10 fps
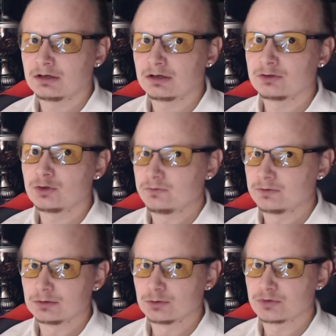and you
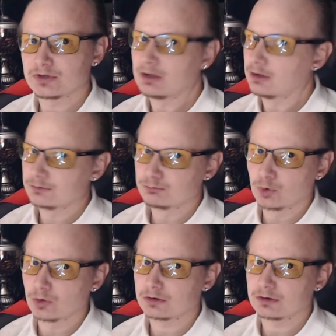will lose a lot
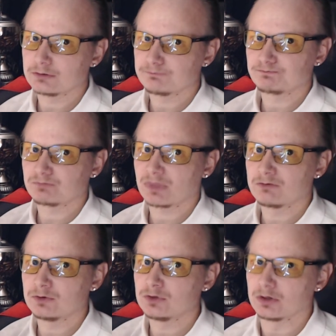more
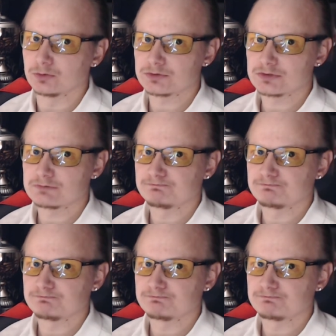if you don't.